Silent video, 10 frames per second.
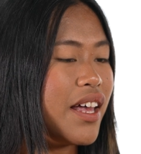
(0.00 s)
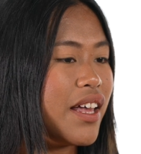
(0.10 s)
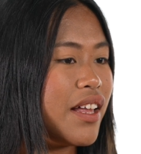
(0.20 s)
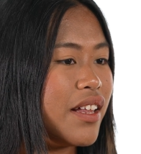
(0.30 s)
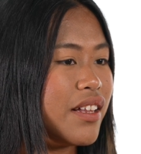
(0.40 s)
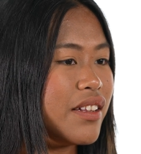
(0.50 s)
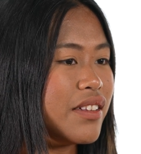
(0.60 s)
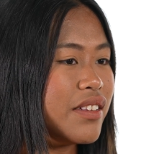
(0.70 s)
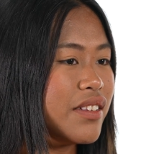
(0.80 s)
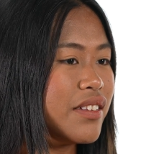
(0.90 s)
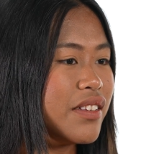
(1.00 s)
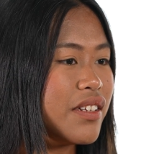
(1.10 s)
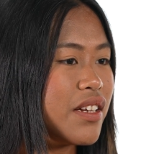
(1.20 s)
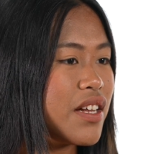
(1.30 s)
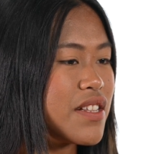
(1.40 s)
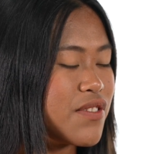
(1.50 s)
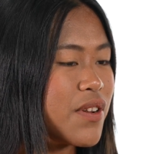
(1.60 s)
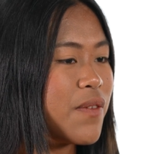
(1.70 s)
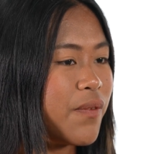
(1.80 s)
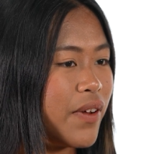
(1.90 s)
and it's
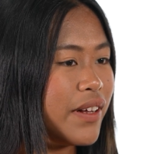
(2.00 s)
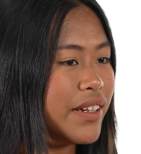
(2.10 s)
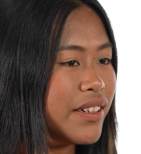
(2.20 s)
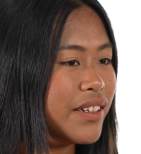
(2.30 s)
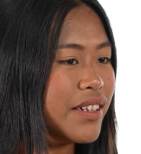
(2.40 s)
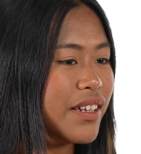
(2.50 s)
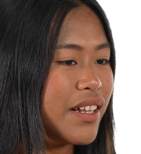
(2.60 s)
really fun.